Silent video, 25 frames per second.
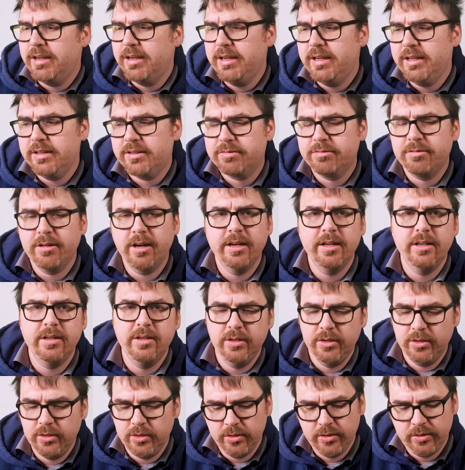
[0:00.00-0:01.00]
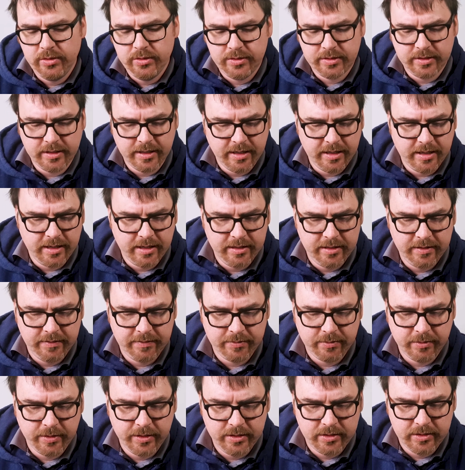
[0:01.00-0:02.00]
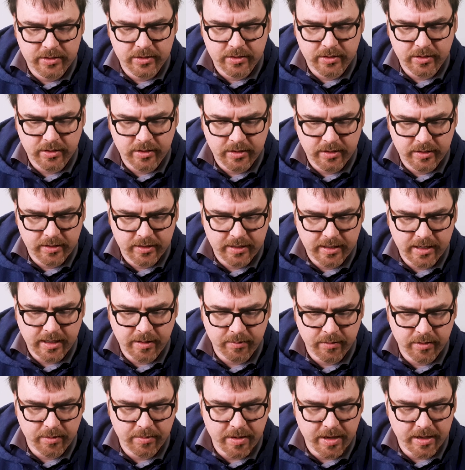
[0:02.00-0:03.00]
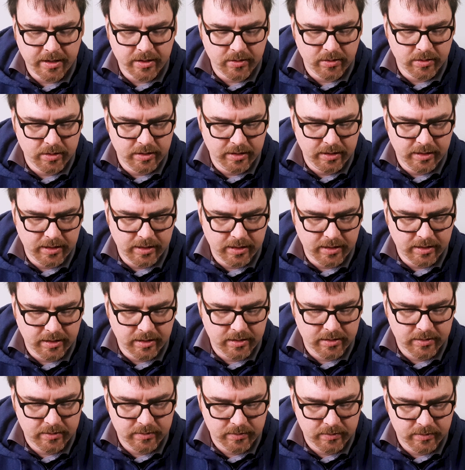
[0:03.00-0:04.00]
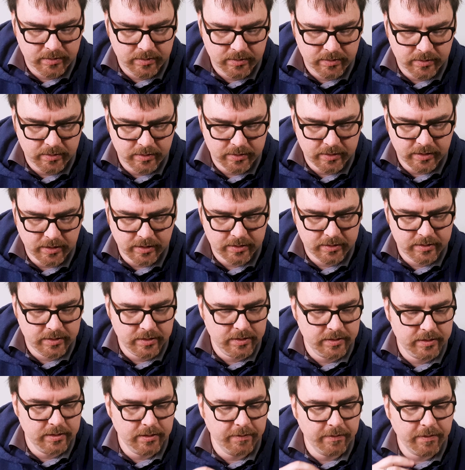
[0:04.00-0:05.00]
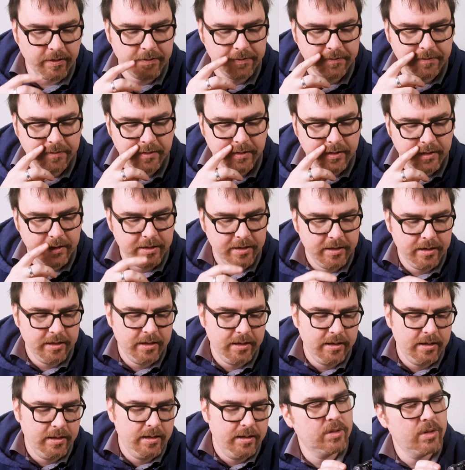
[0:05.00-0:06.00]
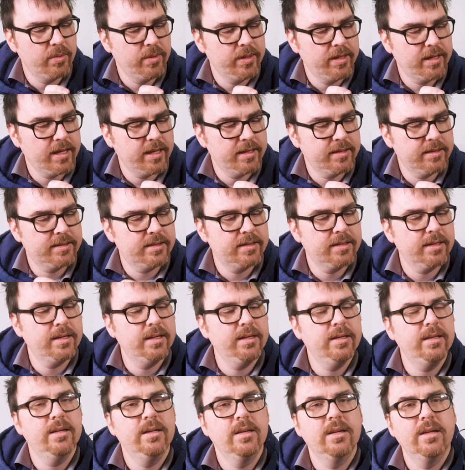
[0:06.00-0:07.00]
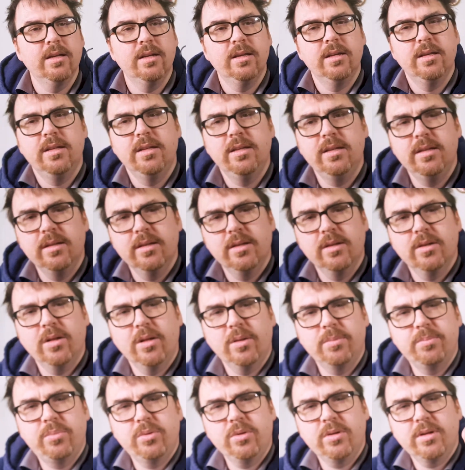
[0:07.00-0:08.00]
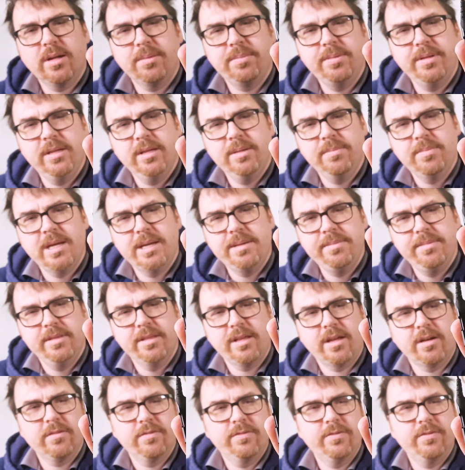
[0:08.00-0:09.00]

It's ready to use, and if we turn the camera back on again, looks like it's turned itself off, so we can see I'll put it up here, maybe that'll